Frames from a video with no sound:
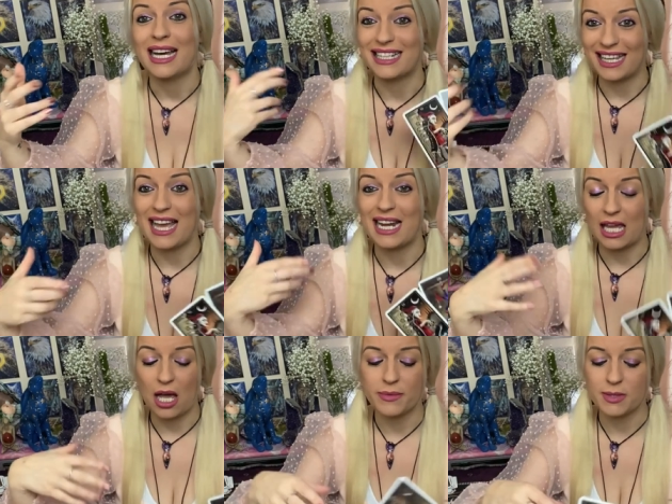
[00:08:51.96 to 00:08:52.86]
And again,
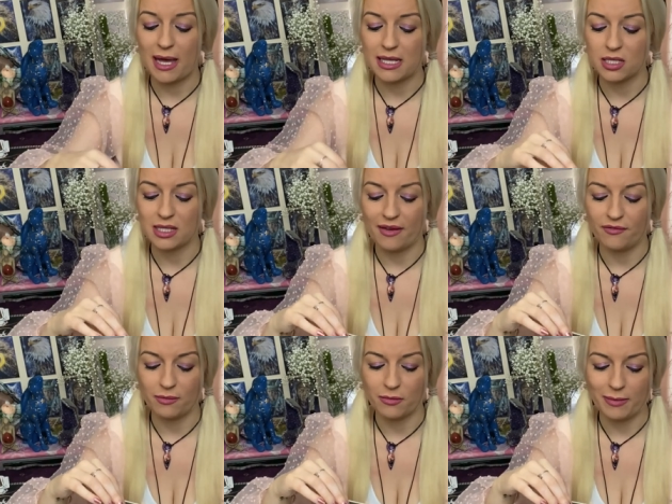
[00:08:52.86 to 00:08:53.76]
it comes back to that
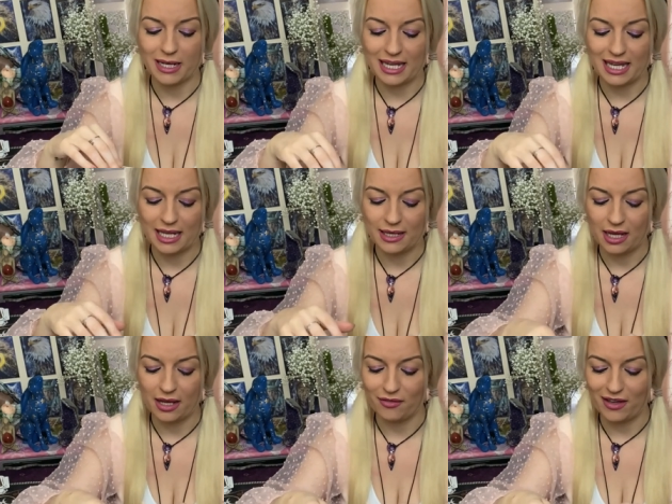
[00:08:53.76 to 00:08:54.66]
vulnerability
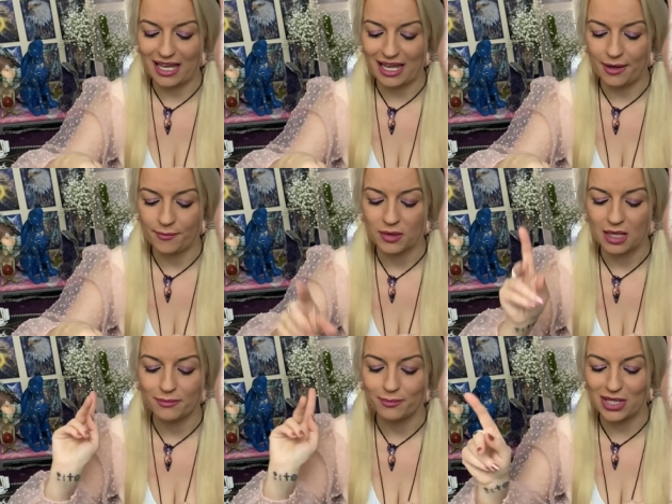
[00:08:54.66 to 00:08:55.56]
over here.
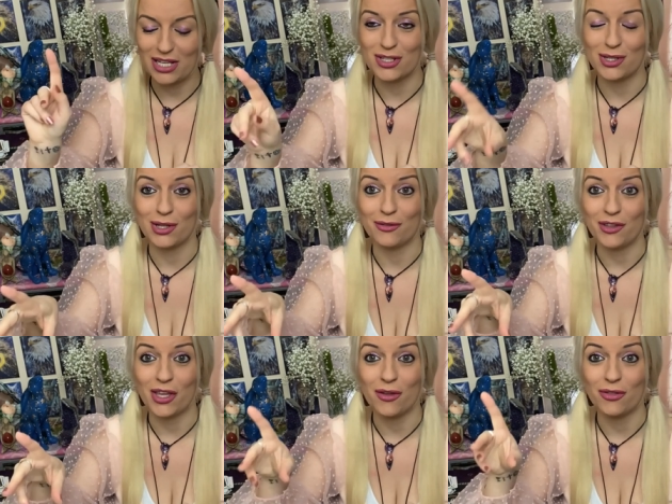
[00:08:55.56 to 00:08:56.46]
But they do
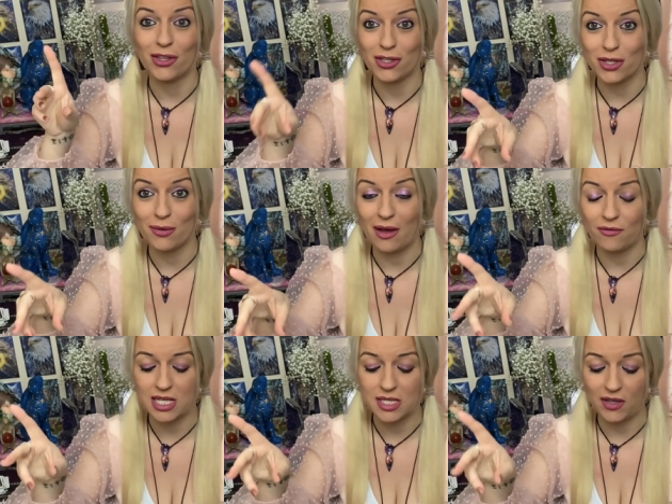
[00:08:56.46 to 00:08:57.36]
love you. They do
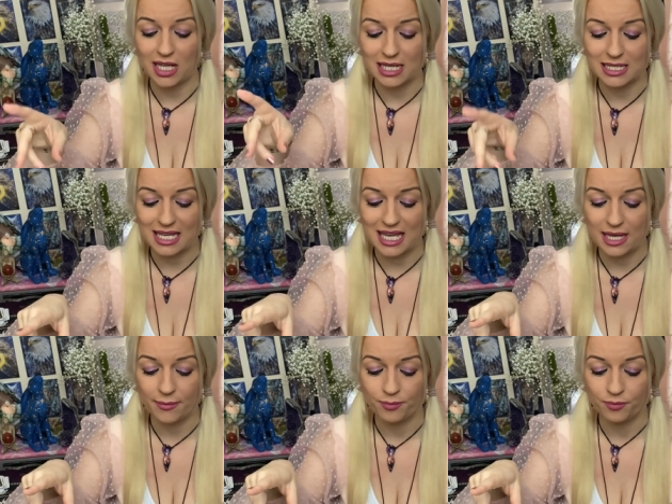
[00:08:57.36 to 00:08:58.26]
have these feelings
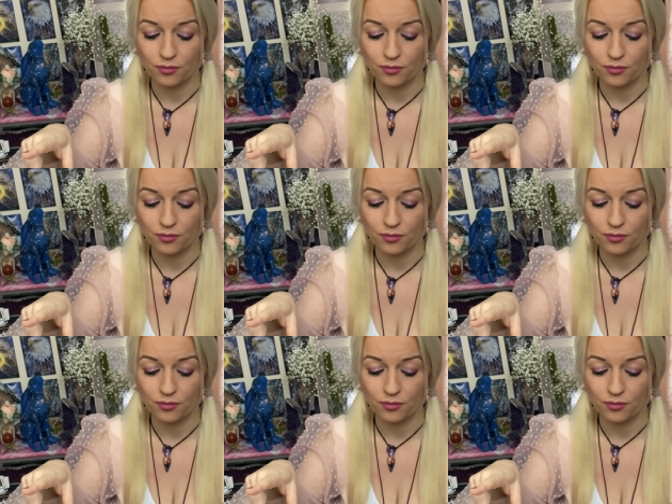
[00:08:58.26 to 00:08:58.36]
here.